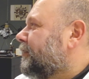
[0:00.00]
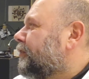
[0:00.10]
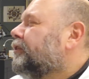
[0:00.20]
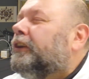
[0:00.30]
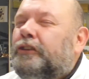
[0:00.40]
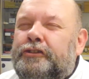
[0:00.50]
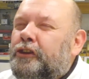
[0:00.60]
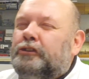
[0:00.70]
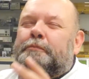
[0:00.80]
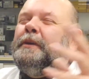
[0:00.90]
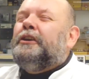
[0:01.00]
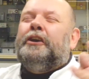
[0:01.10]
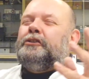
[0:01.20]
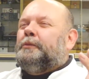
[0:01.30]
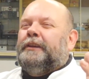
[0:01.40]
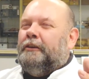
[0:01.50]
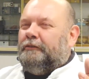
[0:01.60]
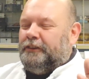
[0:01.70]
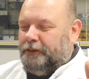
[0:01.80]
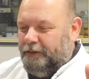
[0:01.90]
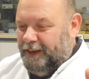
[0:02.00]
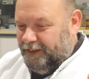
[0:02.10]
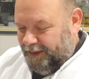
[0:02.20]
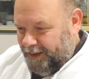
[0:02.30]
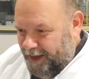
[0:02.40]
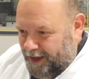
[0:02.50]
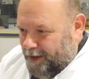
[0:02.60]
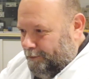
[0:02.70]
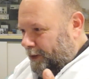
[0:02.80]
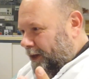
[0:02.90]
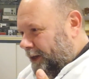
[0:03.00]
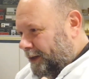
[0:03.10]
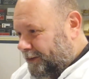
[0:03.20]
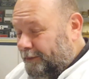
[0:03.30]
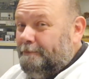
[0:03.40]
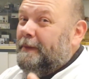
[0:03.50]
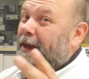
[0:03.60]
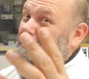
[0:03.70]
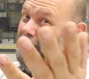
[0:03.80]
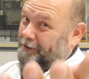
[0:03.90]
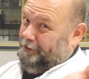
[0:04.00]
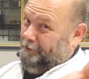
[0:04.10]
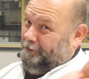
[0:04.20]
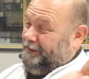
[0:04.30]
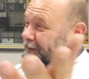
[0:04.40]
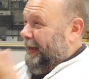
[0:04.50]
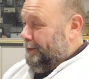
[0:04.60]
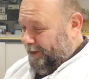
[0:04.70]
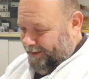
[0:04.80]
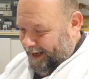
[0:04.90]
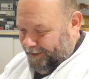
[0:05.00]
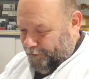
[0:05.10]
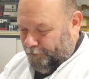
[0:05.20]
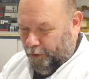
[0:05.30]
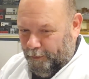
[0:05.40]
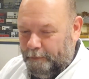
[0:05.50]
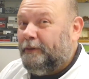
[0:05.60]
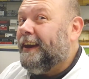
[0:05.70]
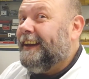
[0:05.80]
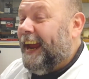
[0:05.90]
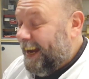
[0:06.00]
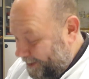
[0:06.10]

Not just because we love restoration, but maybe Richard Hammond, as a former brainiac,